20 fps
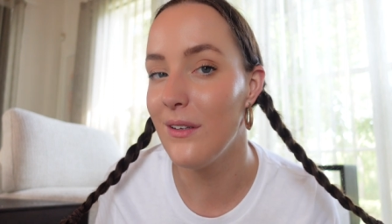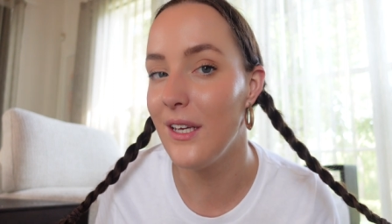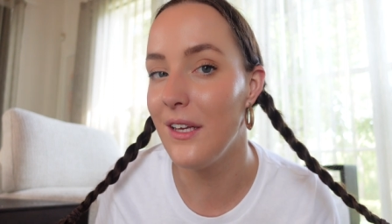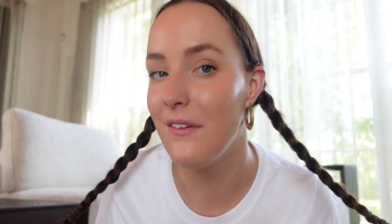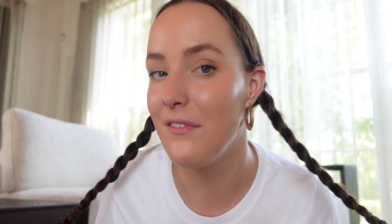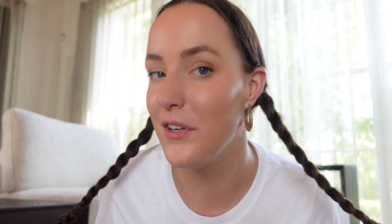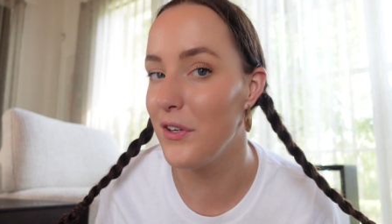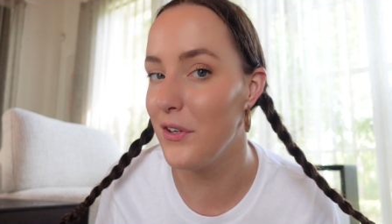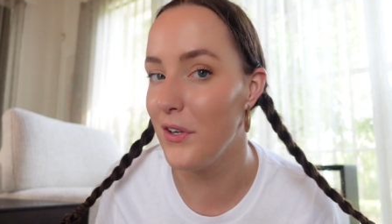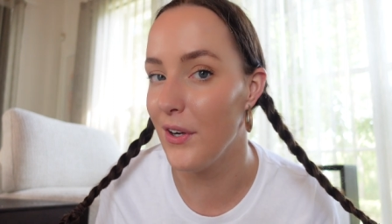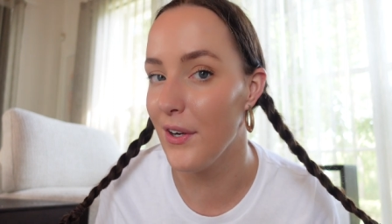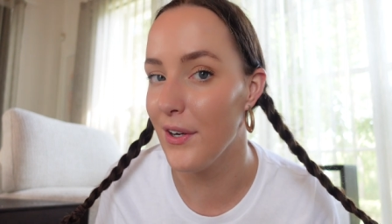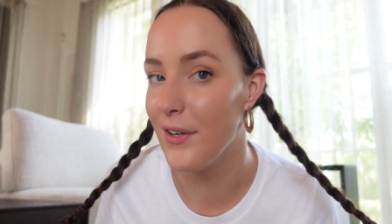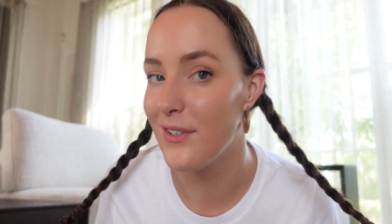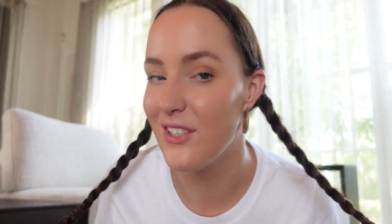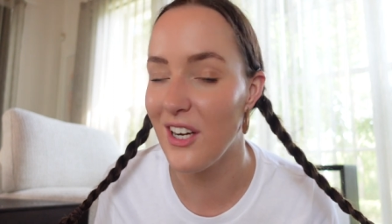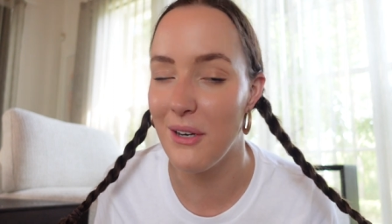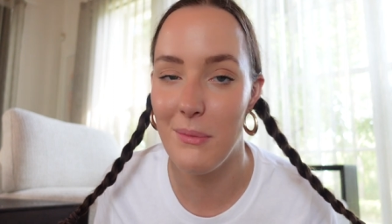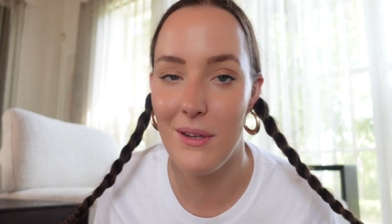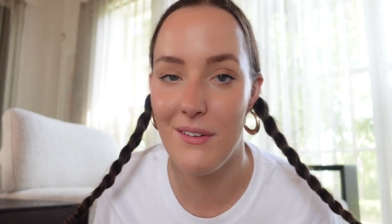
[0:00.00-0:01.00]
If you're new,
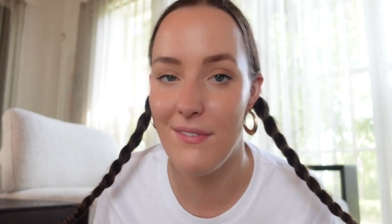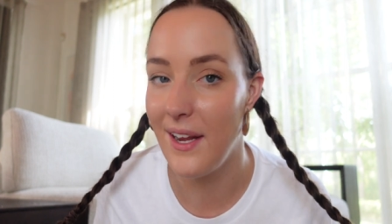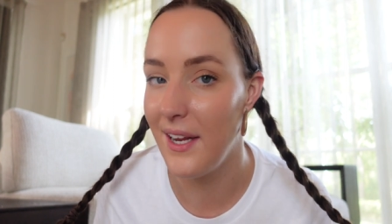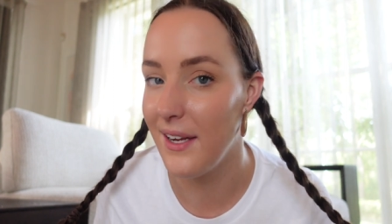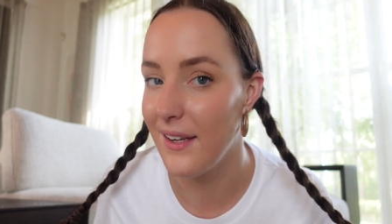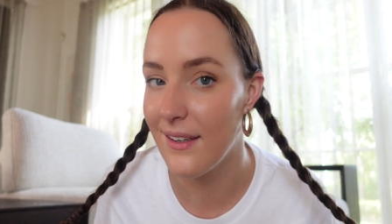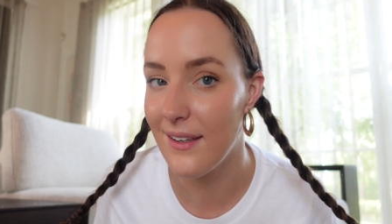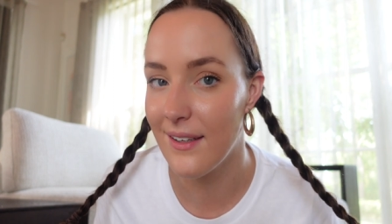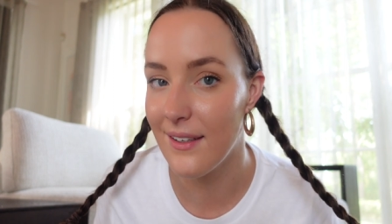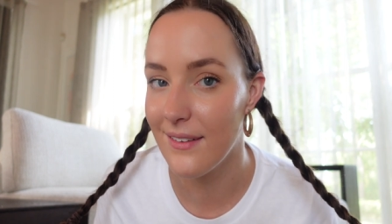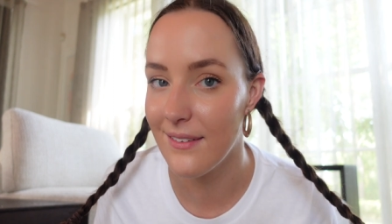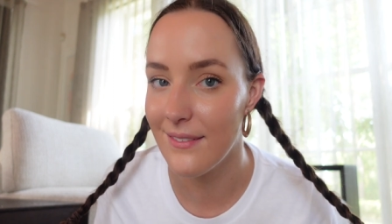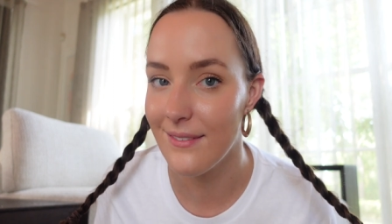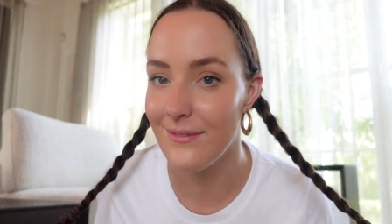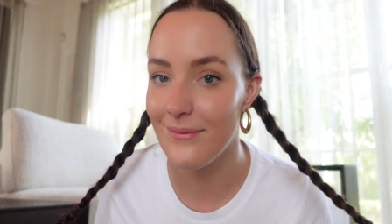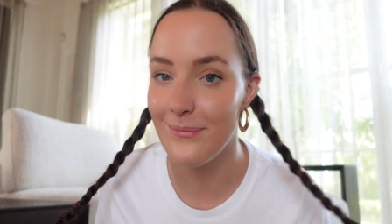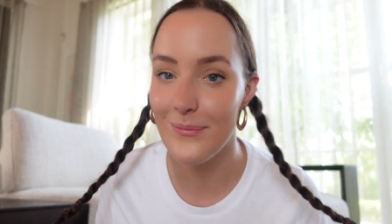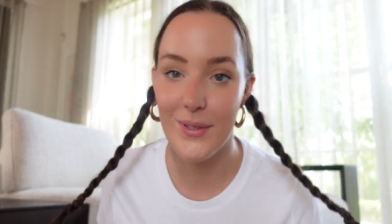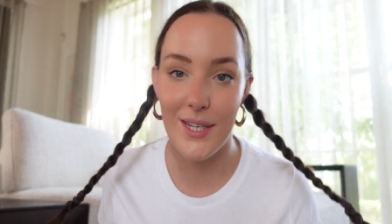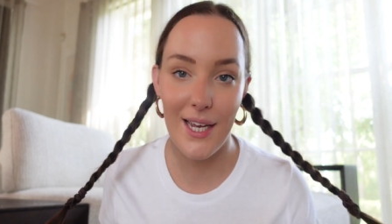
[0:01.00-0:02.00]
don't be fake,
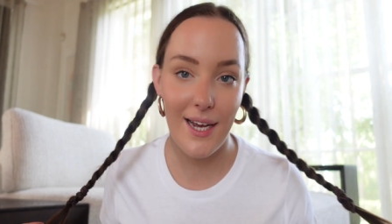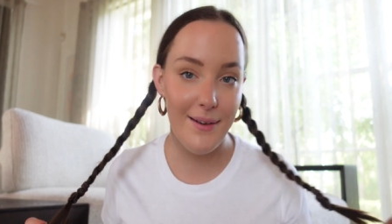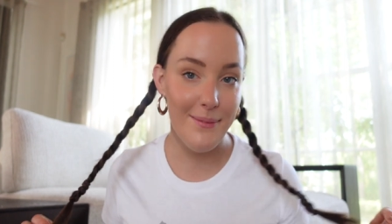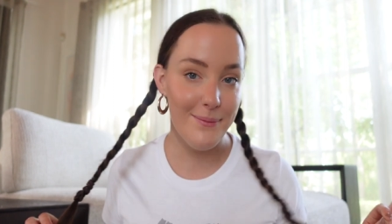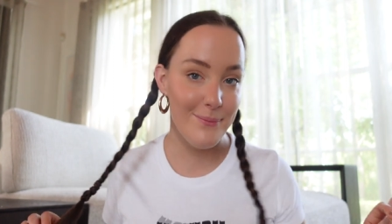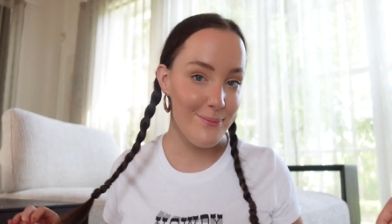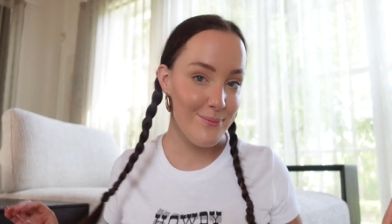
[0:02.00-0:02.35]
okay?